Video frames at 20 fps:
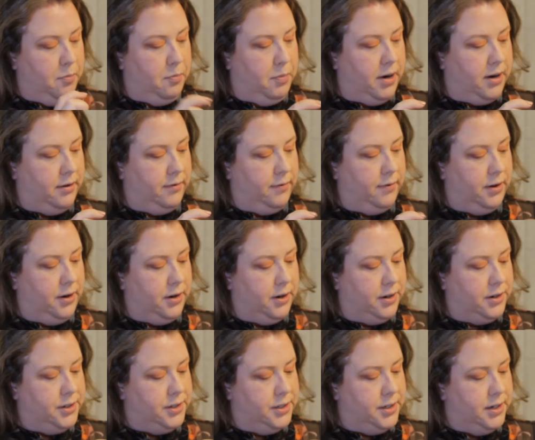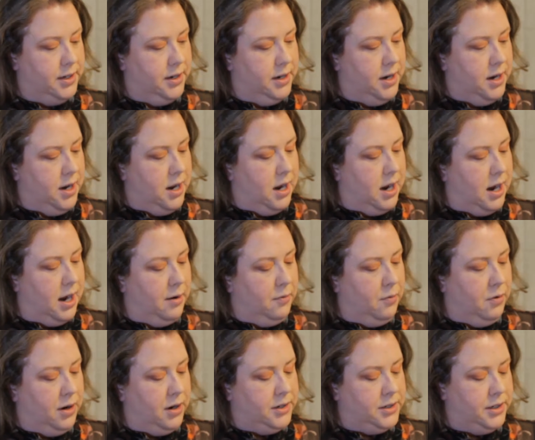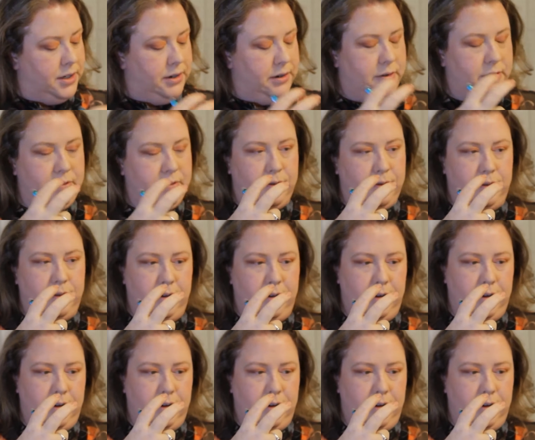but first I want to